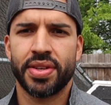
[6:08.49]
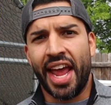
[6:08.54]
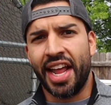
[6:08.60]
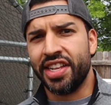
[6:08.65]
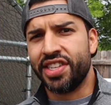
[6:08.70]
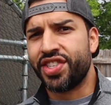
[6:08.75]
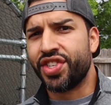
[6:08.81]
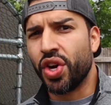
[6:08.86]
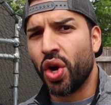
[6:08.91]

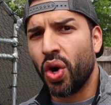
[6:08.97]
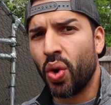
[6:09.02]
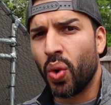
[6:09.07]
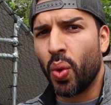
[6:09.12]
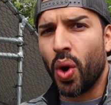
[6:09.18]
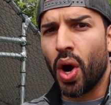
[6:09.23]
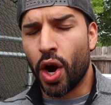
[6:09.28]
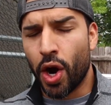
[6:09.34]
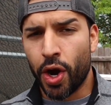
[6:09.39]
And
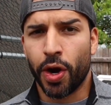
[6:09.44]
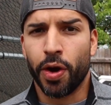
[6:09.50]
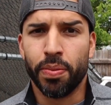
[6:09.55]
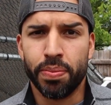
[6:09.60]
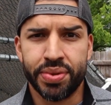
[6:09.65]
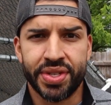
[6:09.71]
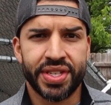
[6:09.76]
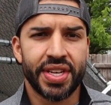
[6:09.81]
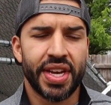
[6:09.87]
so
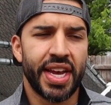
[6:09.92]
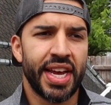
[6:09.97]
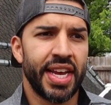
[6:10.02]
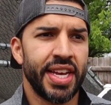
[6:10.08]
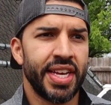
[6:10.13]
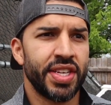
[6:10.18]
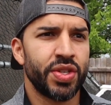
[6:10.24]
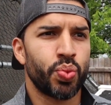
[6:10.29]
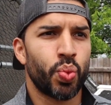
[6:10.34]
herbs
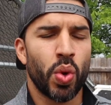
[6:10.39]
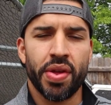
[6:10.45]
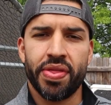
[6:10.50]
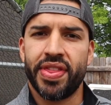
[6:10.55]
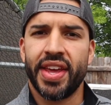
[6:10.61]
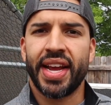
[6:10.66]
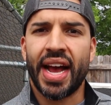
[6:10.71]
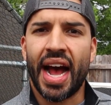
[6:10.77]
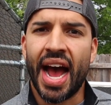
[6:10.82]
is one thing